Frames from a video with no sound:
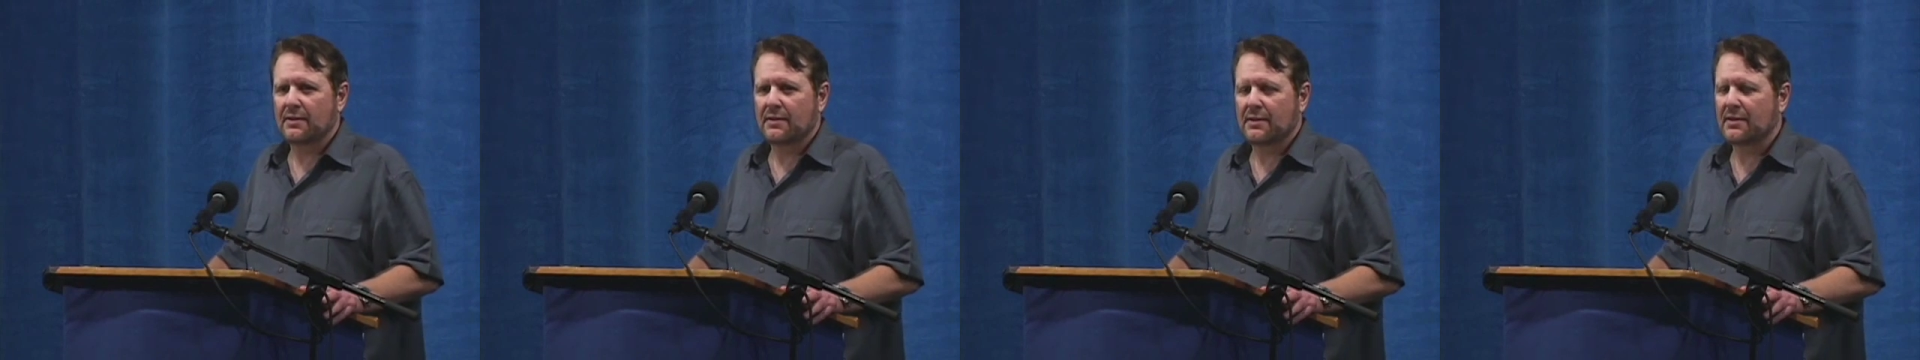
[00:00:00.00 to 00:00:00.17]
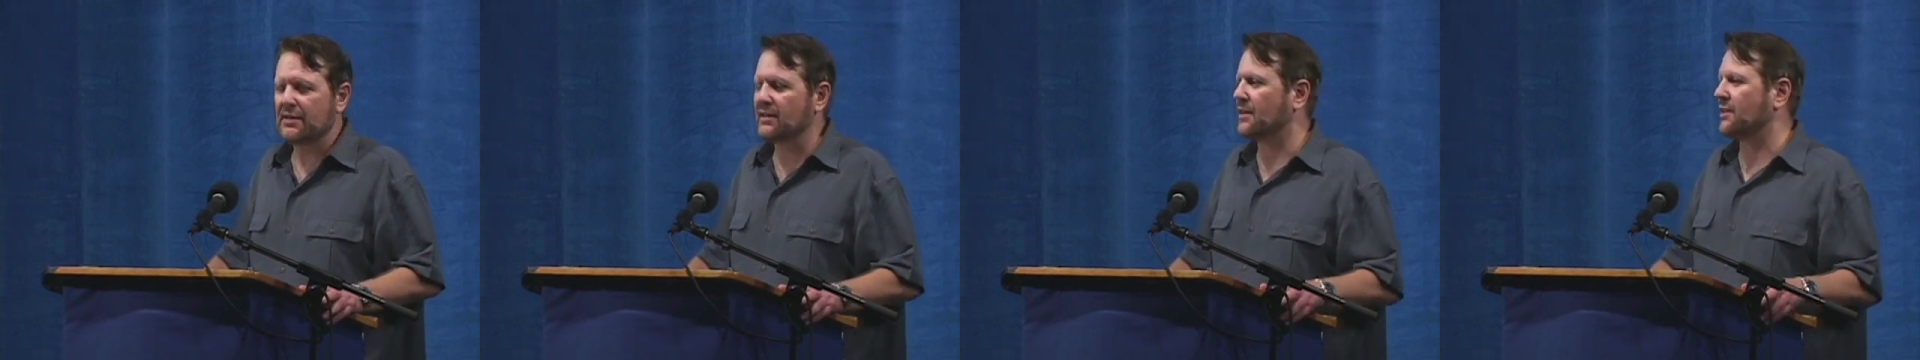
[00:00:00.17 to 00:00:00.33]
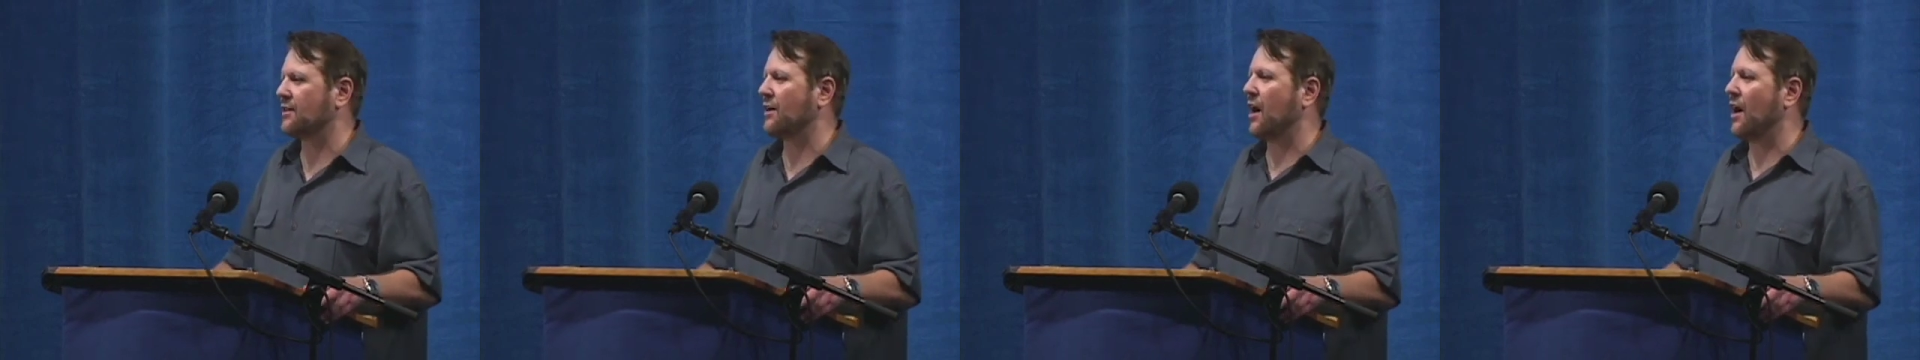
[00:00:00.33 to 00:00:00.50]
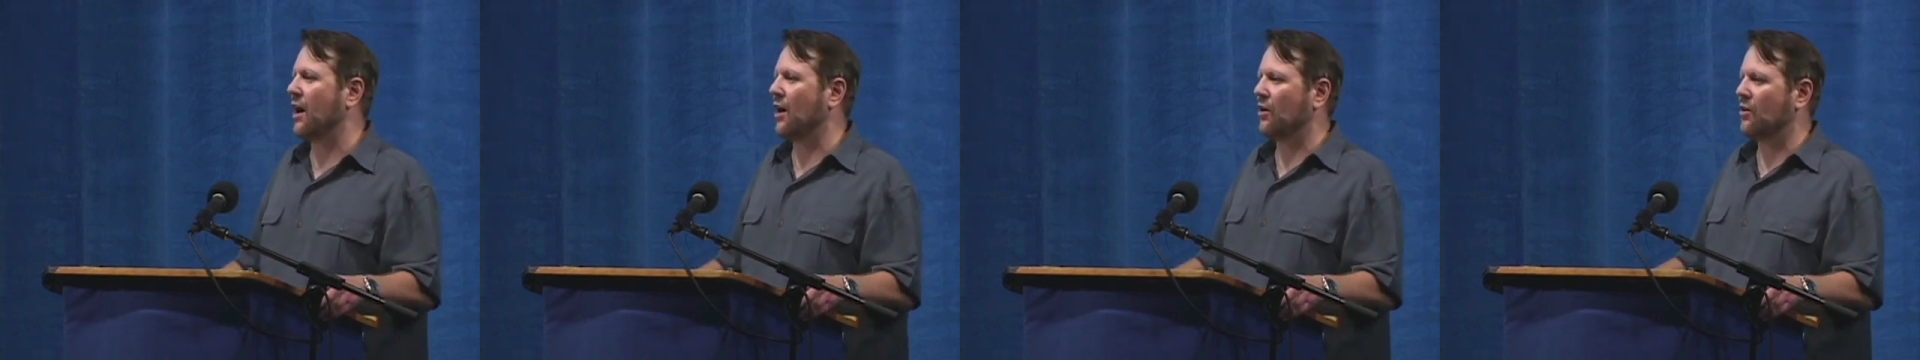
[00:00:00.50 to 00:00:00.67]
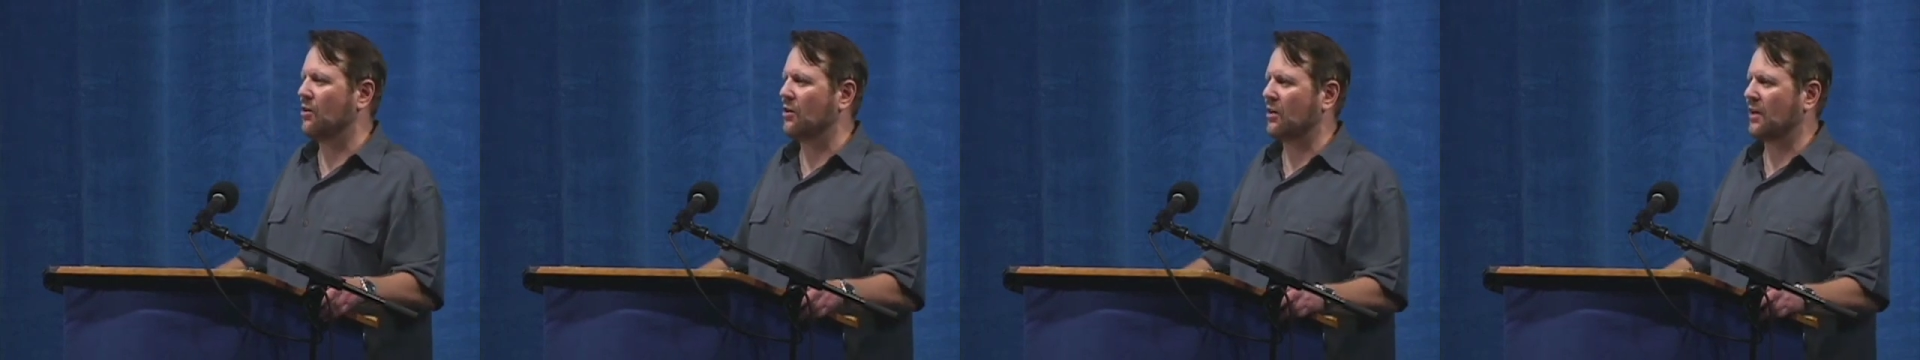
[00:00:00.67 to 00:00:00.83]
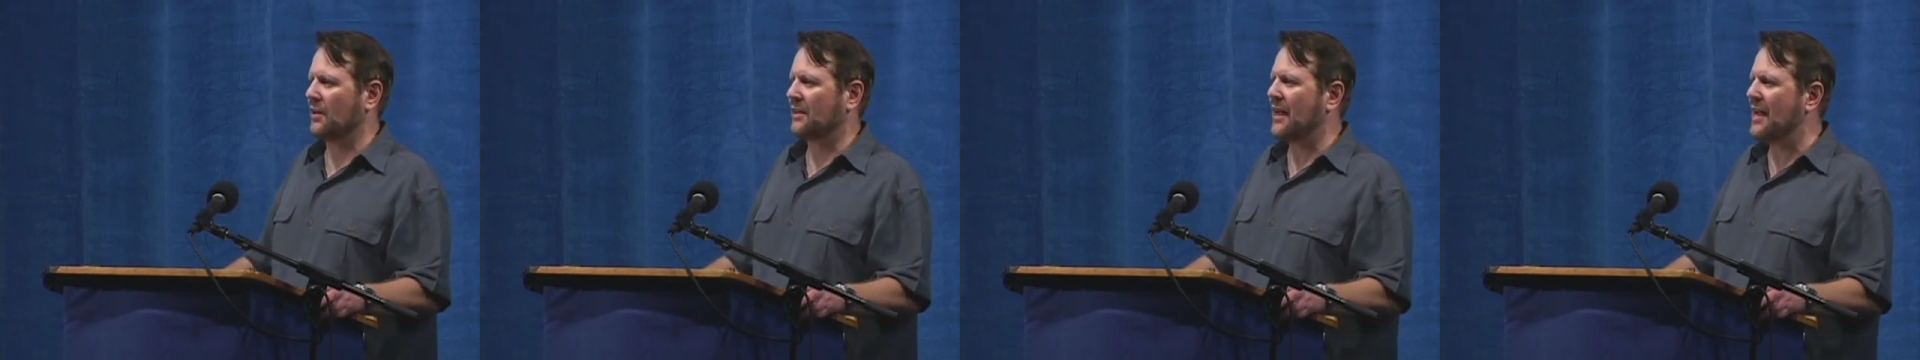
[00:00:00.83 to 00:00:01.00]
This is our
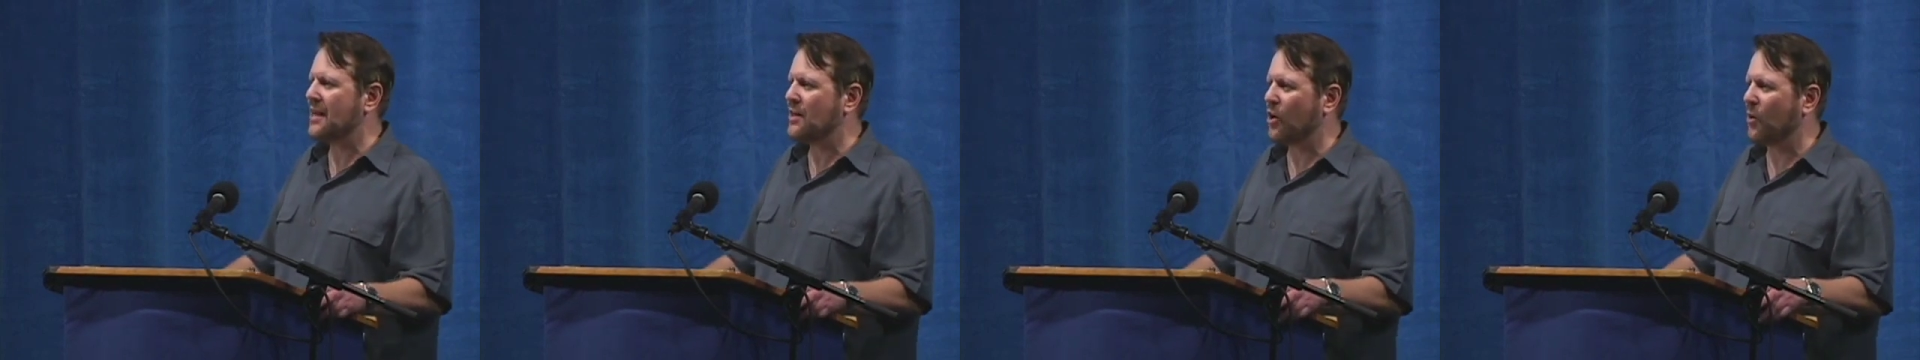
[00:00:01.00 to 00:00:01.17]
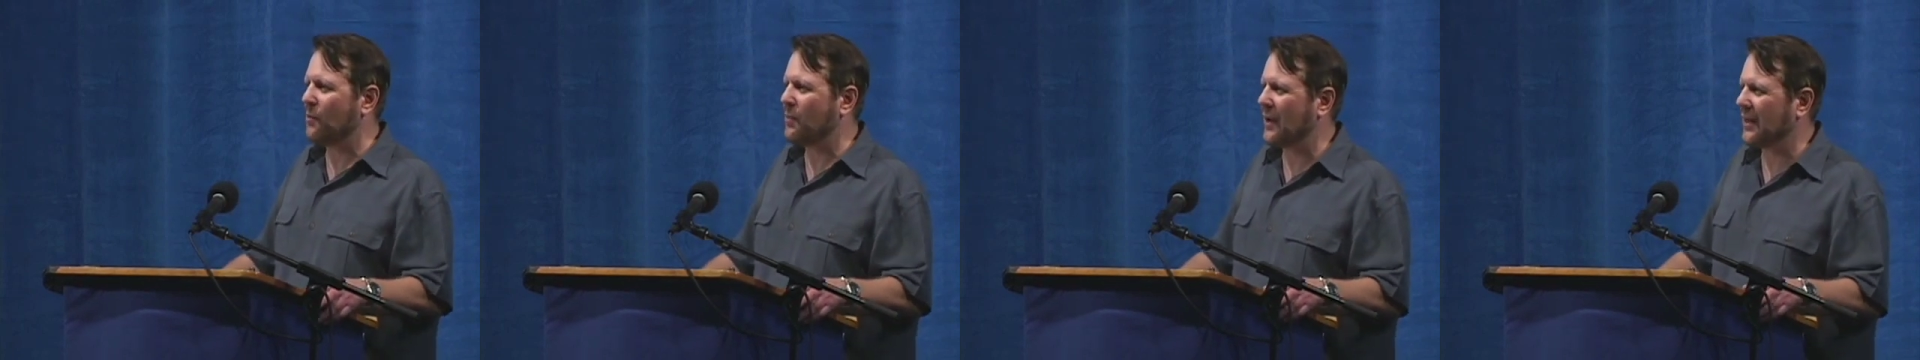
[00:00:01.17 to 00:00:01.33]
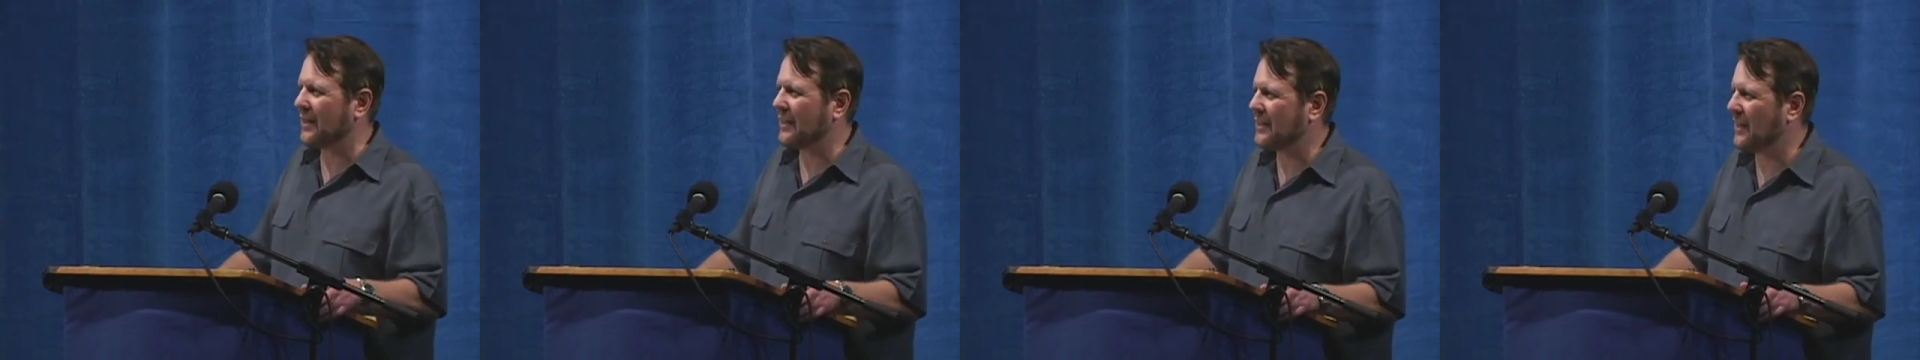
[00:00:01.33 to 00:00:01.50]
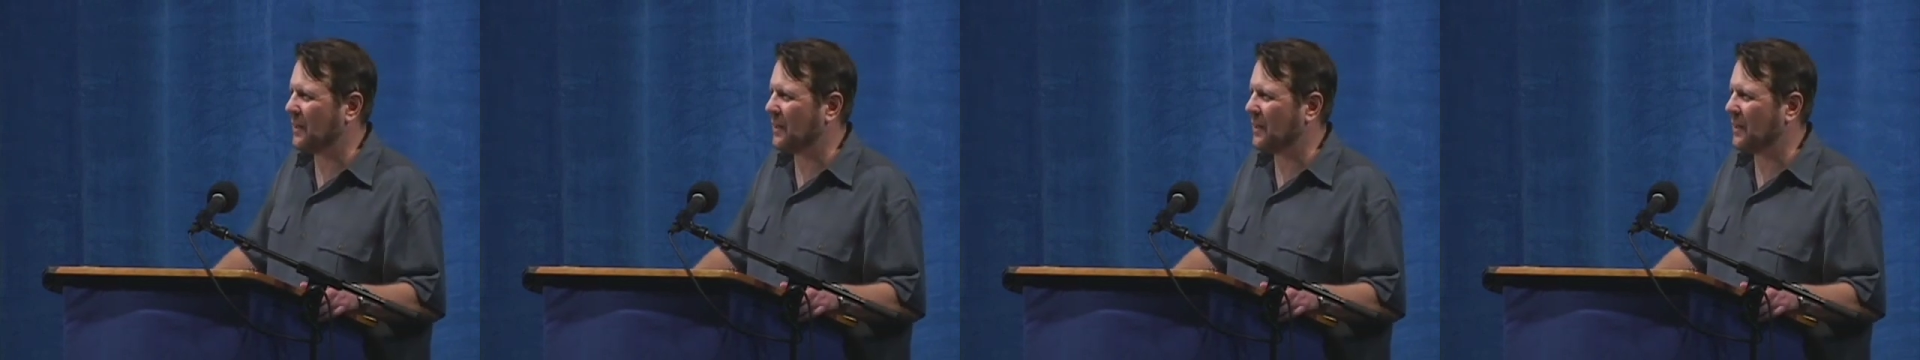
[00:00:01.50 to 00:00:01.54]
hood. Can't nobody